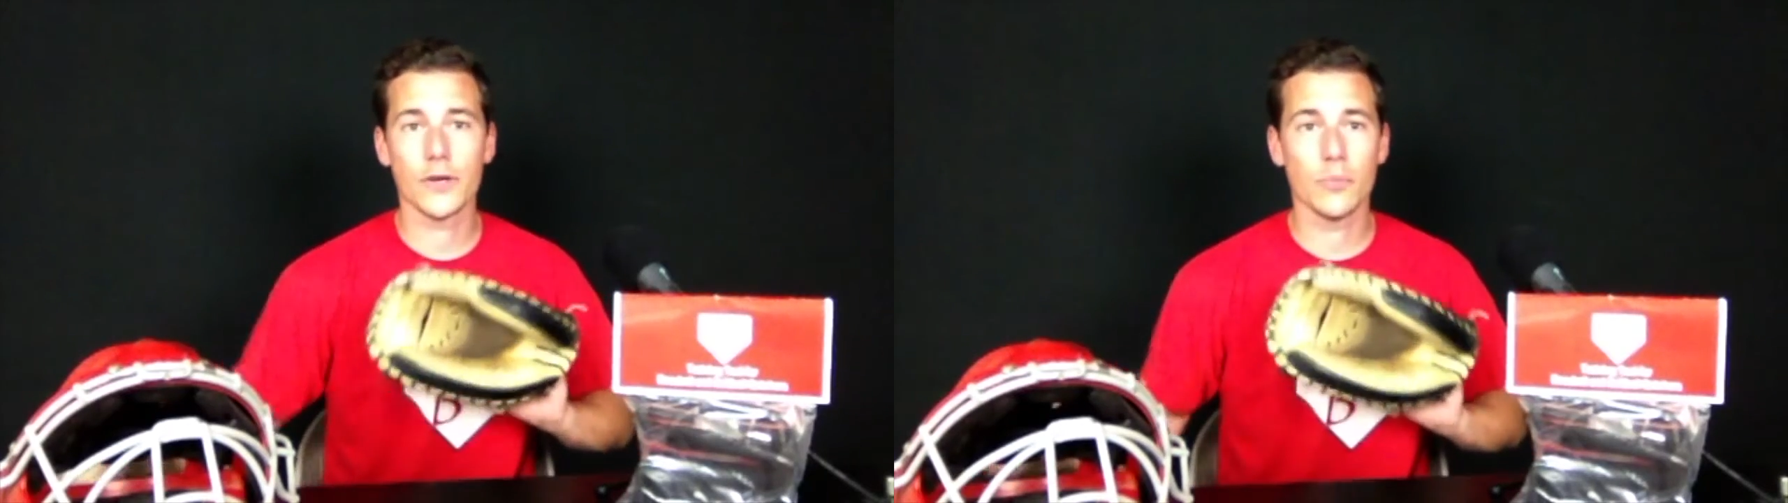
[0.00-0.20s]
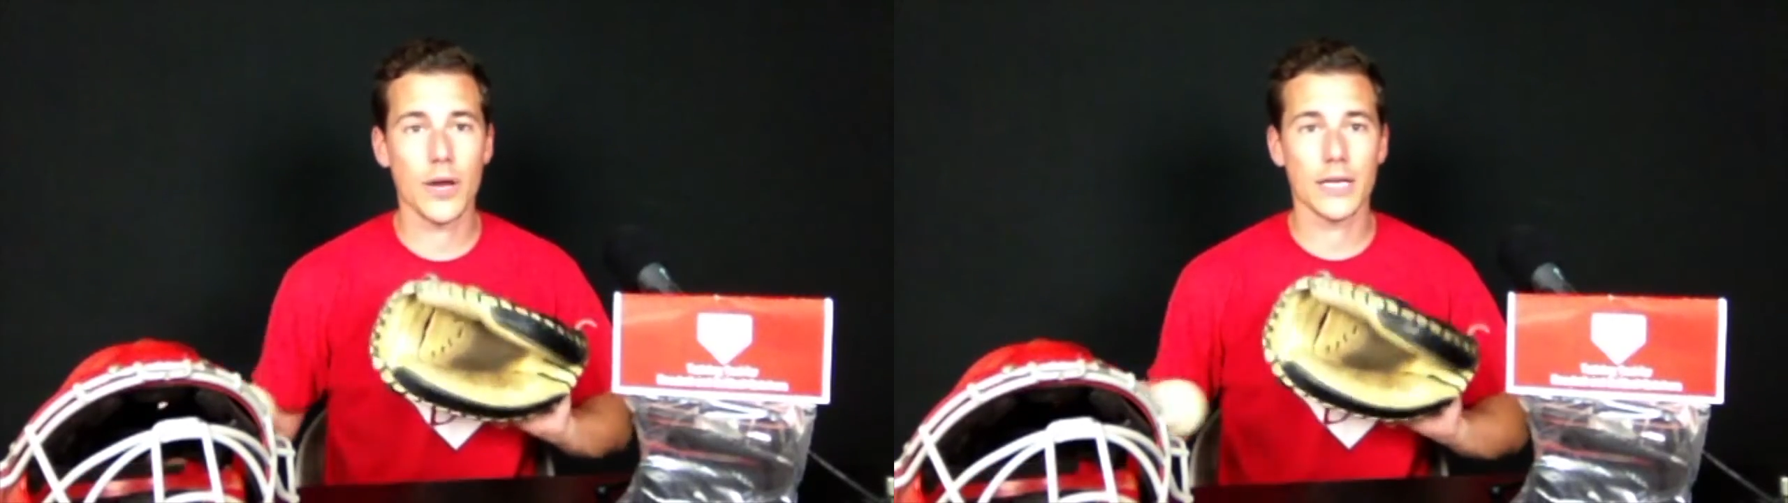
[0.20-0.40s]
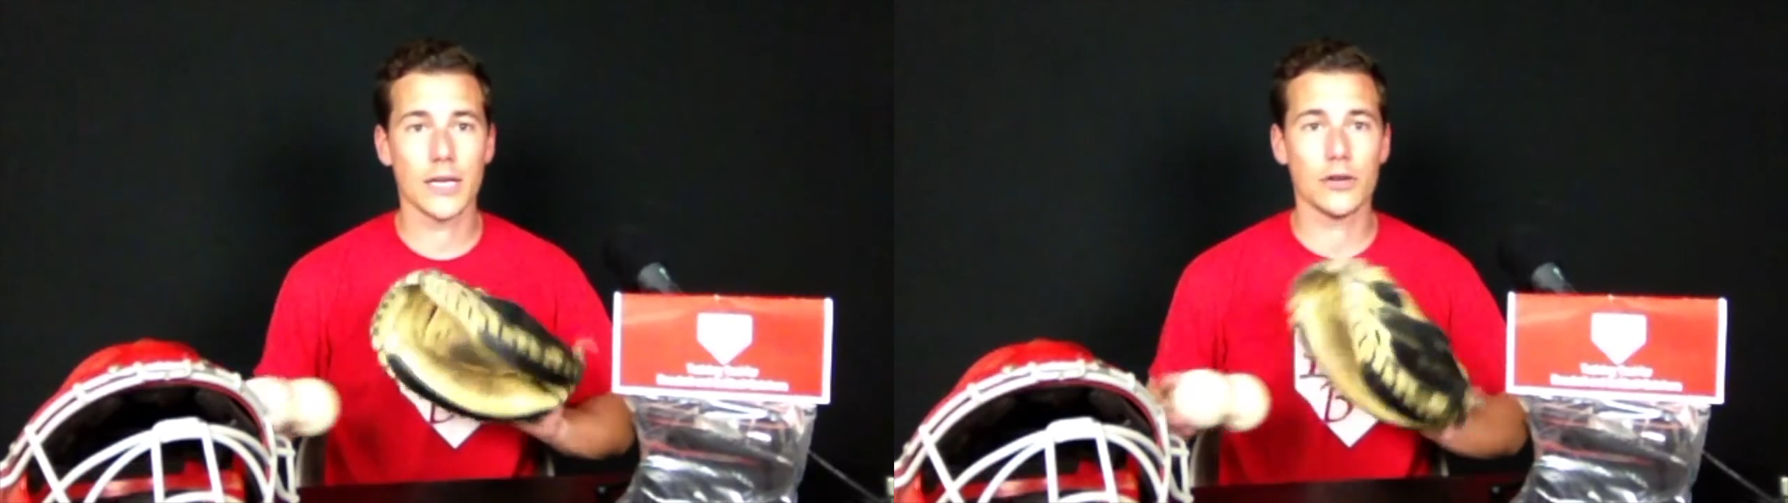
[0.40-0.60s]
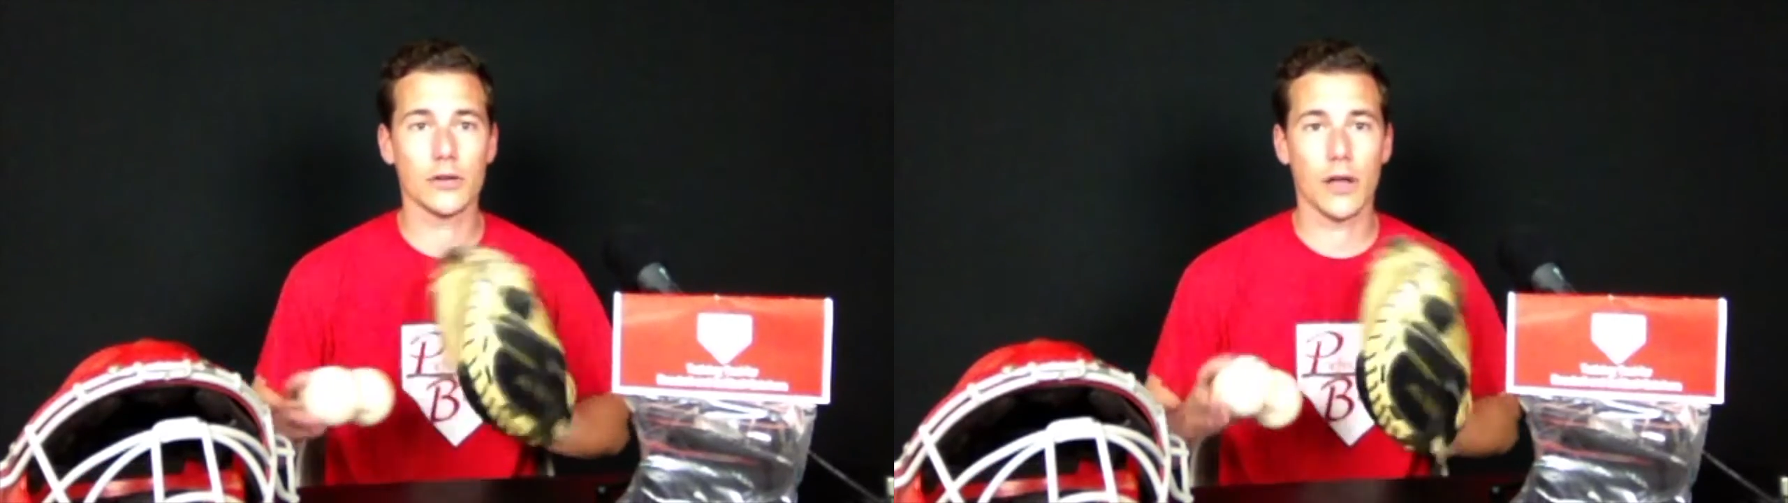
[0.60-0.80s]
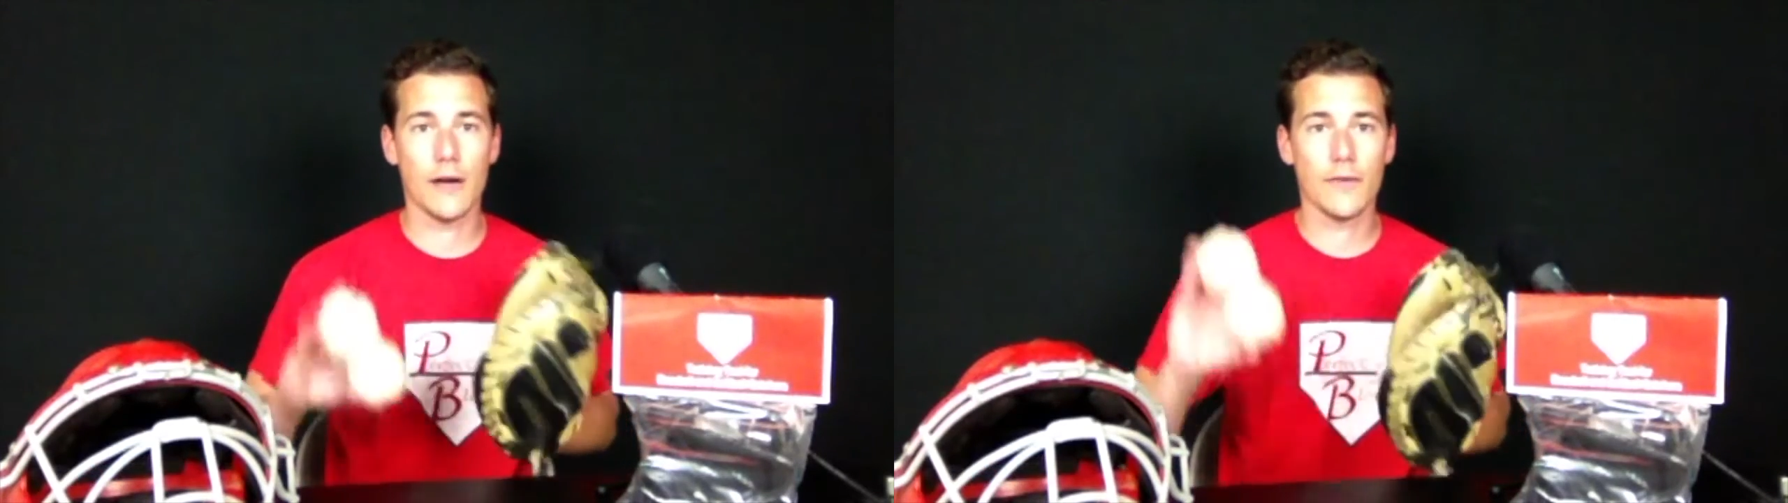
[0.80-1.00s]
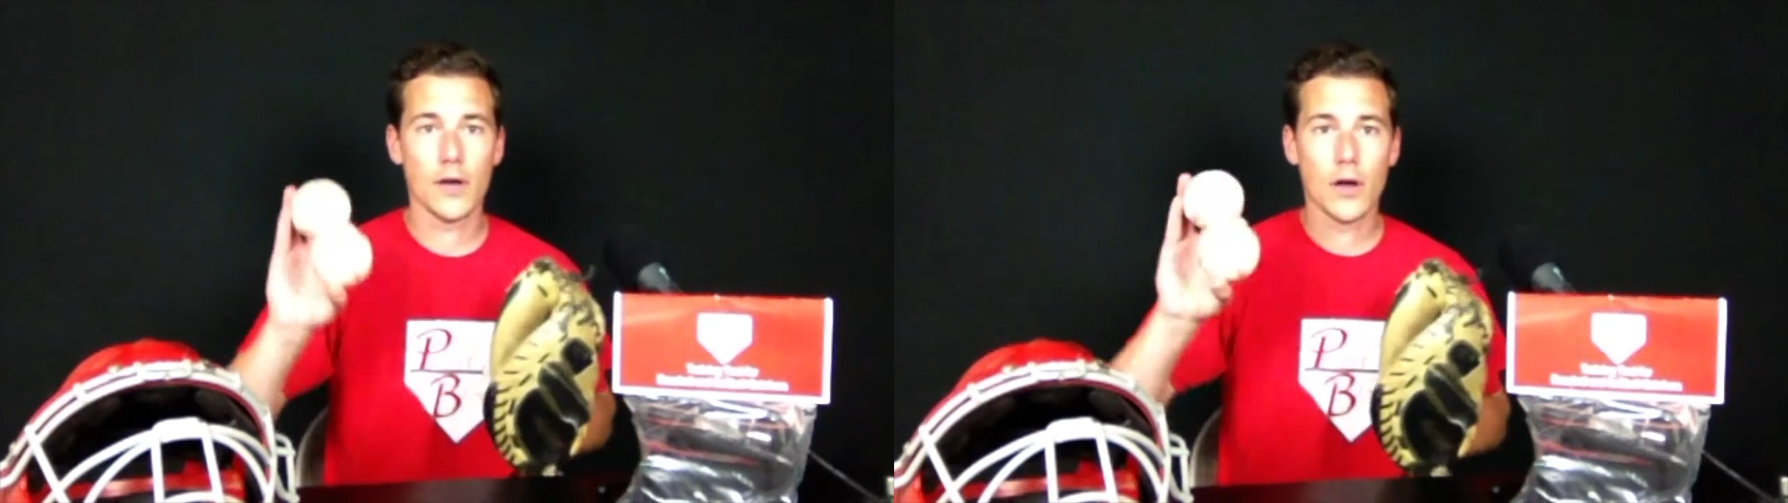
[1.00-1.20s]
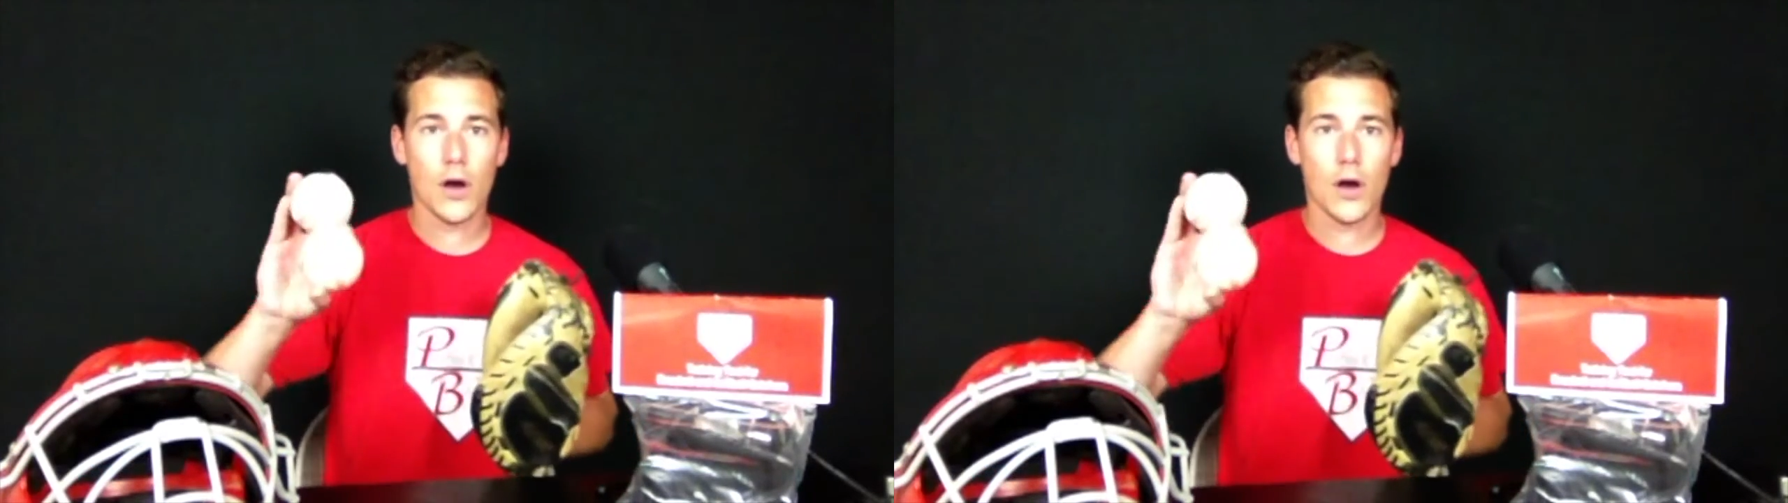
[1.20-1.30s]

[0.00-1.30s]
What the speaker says: when you're breaking in your glove,